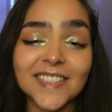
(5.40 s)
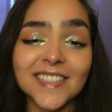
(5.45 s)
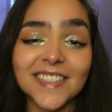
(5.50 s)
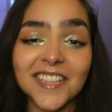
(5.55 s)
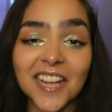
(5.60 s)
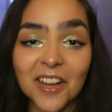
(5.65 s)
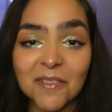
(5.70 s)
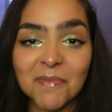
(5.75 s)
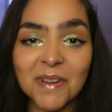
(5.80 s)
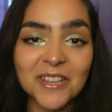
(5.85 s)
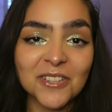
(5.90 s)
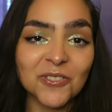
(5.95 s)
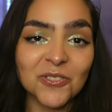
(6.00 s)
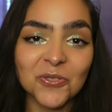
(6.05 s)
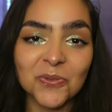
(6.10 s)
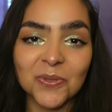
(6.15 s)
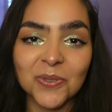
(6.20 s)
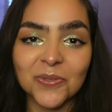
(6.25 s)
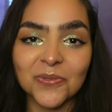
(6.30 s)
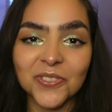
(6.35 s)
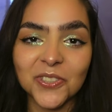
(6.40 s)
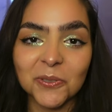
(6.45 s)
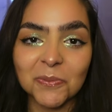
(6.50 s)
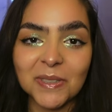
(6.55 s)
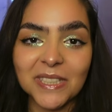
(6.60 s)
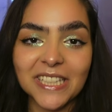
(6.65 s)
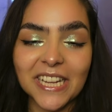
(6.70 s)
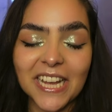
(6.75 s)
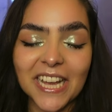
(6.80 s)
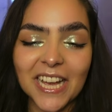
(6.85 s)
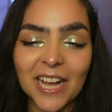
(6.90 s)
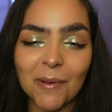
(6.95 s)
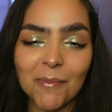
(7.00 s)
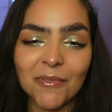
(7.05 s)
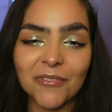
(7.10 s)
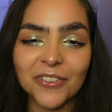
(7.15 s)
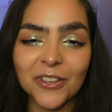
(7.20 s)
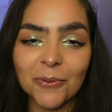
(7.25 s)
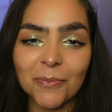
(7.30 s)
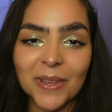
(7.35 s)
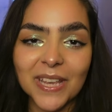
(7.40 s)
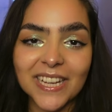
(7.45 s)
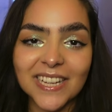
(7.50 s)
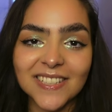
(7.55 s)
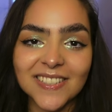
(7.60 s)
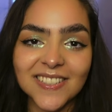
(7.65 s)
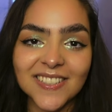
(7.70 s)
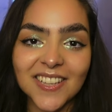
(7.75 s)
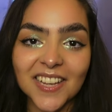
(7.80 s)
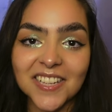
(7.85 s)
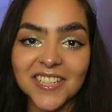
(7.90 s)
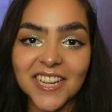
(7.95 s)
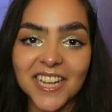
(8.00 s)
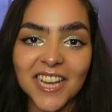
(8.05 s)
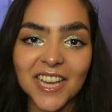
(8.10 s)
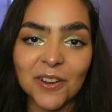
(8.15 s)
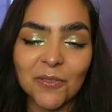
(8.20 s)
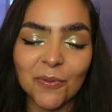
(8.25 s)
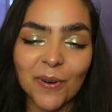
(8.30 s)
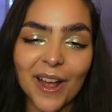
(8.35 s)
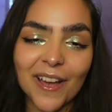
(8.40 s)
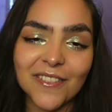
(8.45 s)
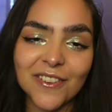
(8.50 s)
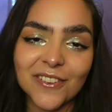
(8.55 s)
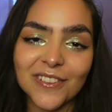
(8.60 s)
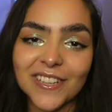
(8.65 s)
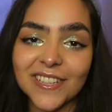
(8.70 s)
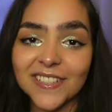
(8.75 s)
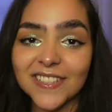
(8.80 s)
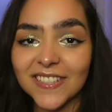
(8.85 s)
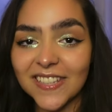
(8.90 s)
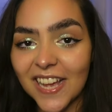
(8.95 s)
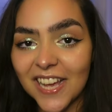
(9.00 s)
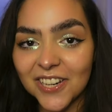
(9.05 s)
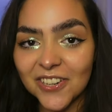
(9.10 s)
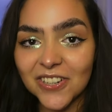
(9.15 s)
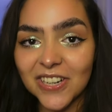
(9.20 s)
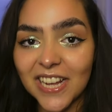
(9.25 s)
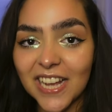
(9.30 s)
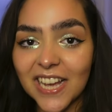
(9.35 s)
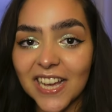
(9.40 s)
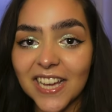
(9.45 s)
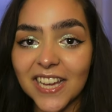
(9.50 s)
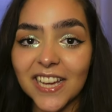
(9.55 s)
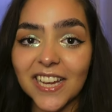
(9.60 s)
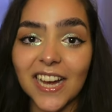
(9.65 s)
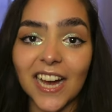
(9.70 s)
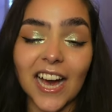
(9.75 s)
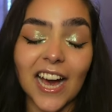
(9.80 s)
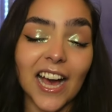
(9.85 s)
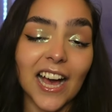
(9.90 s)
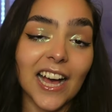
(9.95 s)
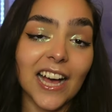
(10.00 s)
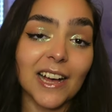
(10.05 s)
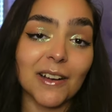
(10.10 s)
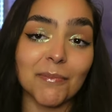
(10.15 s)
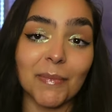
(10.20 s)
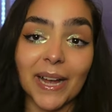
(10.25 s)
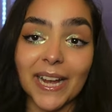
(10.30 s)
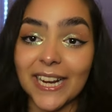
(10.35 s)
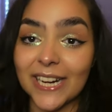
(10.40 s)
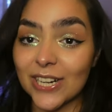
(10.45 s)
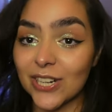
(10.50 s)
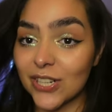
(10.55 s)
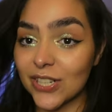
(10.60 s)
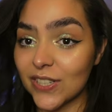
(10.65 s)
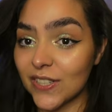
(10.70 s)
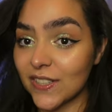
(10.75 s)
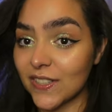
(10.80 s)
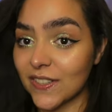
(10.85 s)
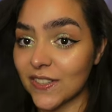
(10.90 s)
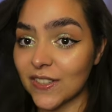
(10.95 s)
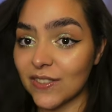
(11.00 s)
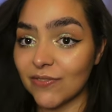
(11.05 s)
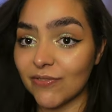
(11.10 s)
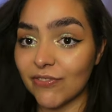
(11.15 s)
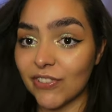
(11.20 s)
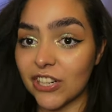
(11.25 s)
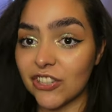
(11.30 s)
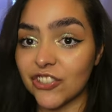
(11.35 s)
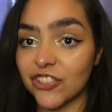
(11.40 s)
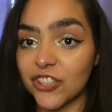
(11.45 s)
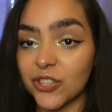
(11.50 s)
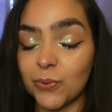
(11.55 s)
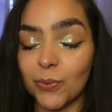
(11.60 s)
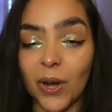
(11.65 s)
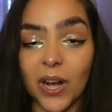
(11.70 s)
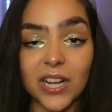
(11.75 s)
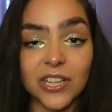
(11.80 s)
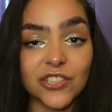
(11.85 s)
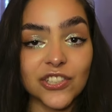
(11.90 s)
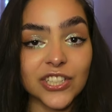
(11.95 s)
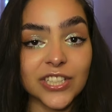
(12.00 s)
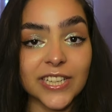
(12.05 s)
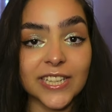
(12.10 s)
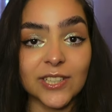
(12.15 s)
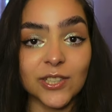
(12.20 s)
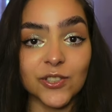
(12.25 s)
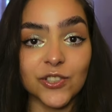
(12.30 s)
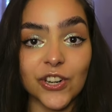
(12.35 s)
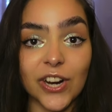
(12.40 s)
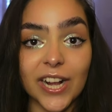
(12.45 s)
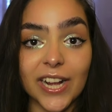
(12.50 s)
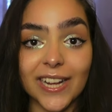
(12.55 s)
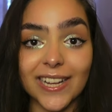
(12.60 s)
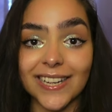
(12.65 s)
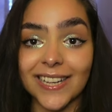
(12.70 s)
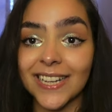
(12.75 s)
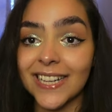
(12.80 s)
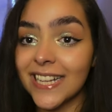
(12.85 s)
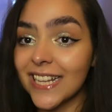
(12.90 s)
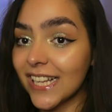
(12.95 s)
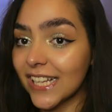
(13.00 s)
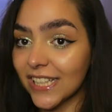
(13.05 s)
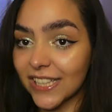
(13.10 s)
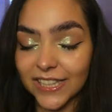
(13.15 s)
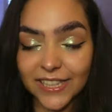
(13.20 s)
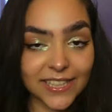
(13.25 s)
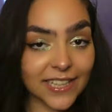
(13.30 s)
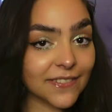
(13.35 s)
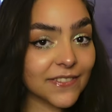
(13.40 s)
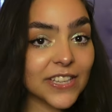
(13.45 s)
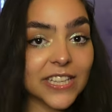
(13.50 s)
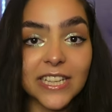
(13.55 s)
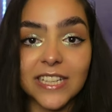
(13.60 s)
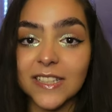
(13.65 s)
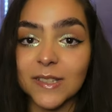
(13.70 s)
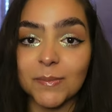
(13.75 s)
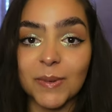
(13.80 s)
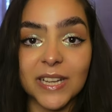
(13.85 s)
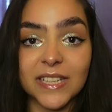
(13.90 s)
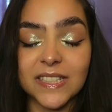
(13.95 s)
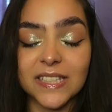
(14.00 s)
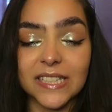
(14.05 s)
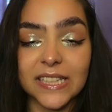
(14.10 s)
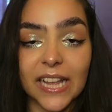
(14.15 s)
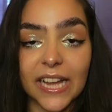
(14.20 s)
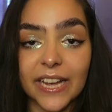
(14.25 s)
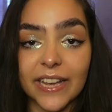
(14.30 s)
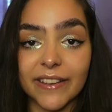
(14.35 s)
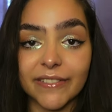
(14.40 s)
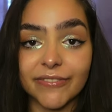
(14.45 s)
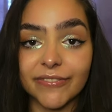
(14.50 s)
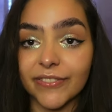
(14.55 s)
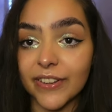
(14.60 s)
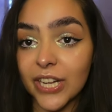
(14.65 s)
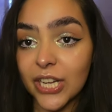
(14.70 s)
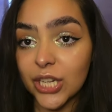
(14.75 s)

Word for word: is not my usual filming day. I'm filming Sunday rather than Saturday. Uh, my hair is freshly washed and air dried, living its best life,